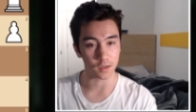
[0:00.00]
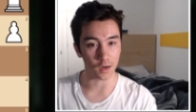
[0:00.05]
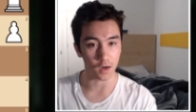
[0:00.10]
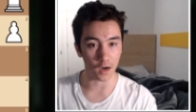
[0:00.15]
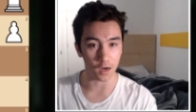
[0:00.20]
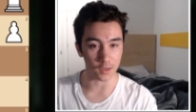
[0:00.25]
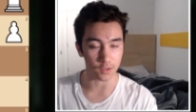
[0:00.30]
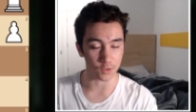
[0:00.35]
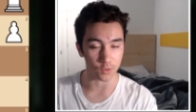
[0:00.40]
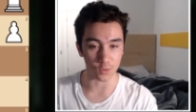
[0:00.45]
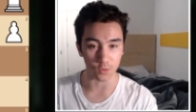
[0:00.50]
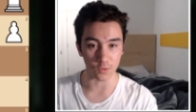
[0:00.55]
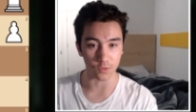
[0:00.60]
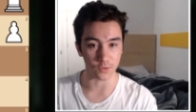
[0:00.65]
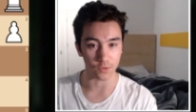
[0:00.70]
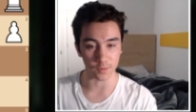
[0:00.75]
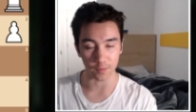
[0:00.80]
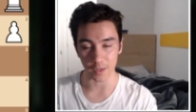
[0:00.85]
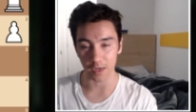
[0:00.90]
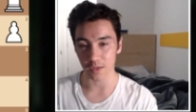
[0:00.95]
articles
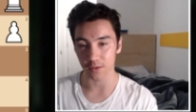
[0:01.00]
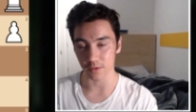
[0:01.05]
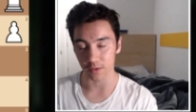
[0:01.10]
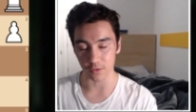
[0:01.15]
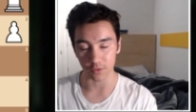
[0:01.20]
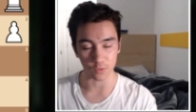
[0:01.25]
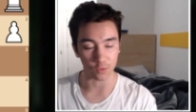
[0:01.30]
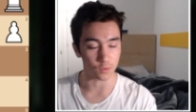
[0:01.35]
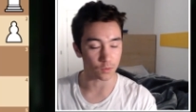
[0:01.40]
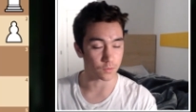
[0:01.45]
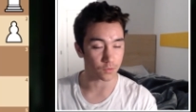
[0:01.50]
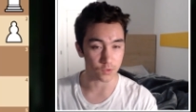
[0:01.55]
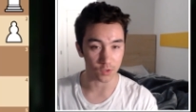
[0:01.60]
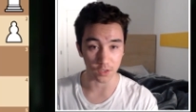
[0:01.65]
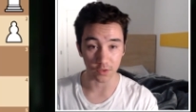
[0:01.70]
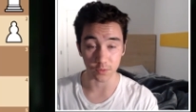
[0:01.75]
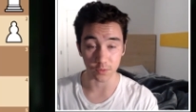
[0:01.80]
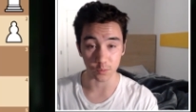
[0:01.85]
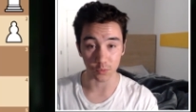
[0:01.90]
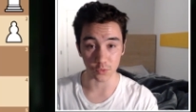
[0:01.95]
about these sort of
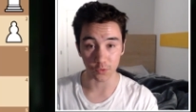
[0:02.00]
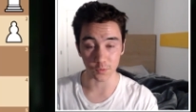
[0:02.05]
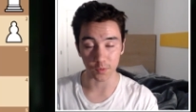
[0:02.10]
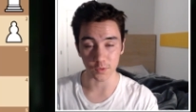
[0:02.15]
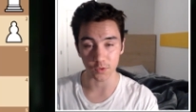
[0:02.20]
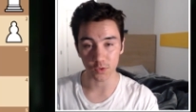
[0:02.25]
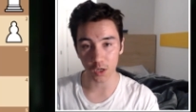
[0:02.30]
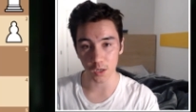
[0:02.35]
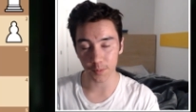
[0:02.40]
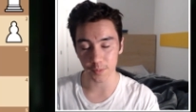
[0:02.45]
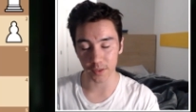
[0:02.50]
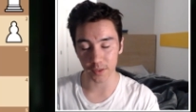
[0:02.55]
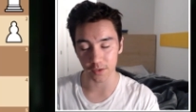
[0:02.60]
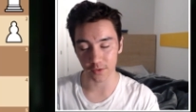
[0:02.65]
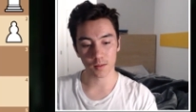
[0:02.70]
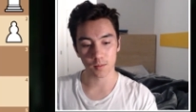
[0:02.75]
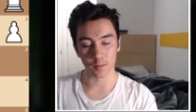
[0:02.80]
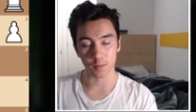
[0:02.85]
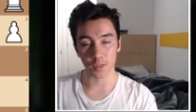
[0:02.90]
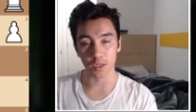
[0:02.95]
chess improvement topics.
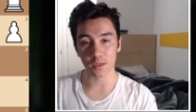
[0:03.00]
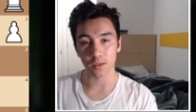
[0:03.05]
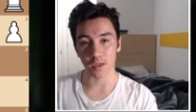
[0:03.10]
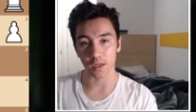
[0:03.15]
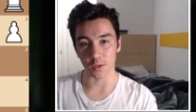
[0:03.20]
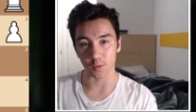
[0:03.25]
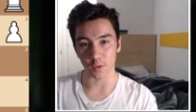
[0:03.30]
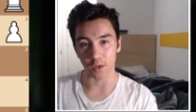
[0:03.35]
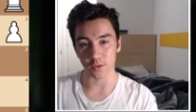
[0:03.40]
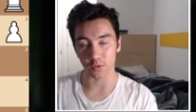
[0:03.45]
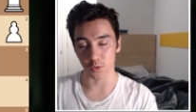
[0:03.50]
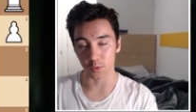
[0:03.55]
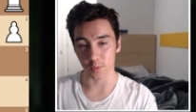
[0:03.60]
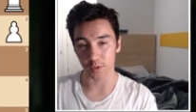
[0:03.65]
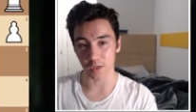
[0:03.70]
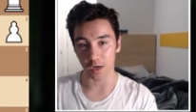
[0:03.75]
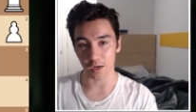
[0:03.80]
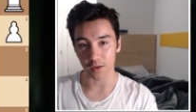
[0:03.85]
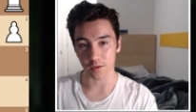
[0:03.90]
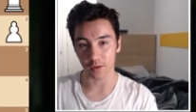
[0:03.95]
But anyways, hope you
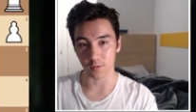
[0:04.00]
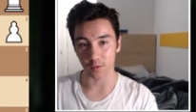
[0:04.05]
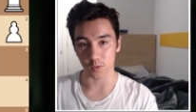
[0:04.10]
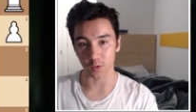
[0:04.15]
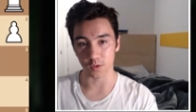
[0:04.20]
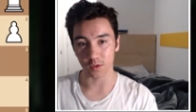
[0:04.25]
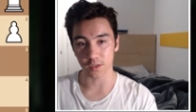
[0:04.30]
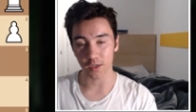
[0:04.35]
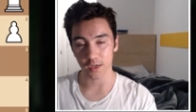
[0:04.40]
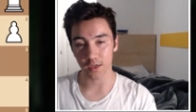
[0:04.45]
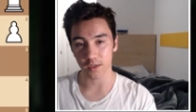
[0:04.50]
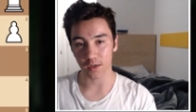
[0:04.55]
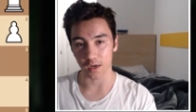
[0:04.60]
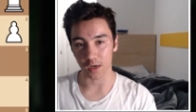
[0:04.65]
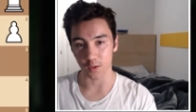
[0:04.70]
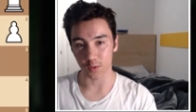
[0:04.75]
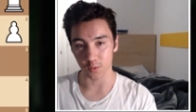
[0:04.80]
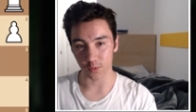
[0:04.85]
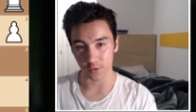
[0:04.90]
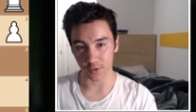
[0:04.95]
guys have a good day. I
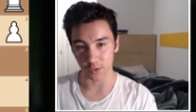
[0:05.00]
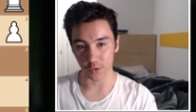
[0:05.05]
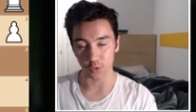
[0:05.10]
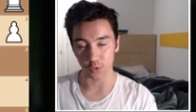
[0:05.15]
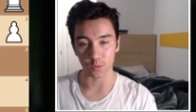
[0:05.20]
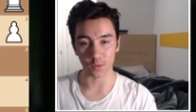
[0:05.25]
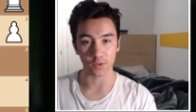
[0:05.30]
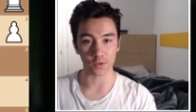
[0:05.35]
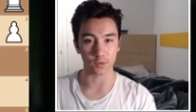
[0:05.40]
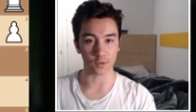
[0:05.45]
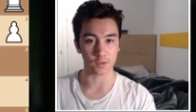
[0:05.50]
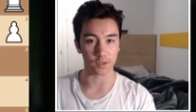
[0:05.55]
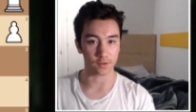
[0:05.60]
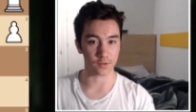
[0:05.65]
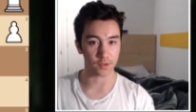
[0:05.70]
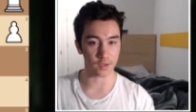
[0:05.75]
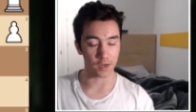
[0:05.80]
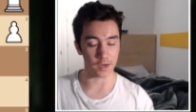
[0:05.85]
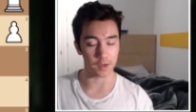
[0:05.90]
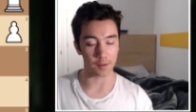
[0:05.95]
will see you until next
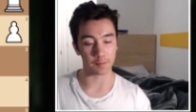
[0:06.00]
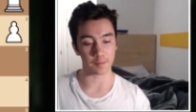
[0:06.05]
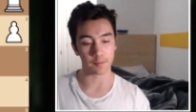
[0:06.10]
time.